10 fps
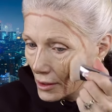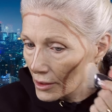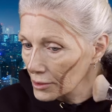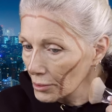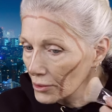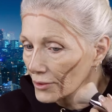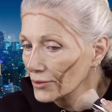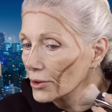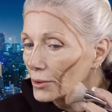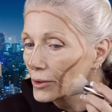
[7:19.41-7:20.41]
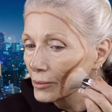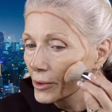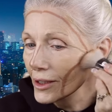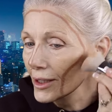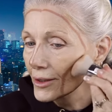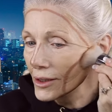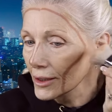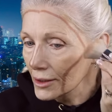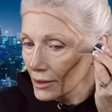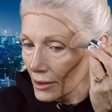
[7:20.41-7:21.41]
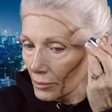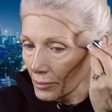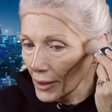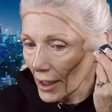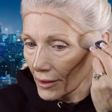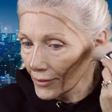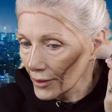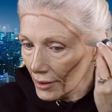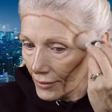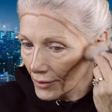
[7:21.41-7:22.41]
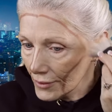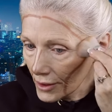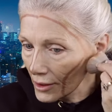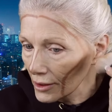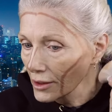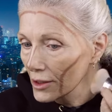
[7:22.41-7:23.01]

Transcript: and she pulled it forward but I think I didn't go back far enough over here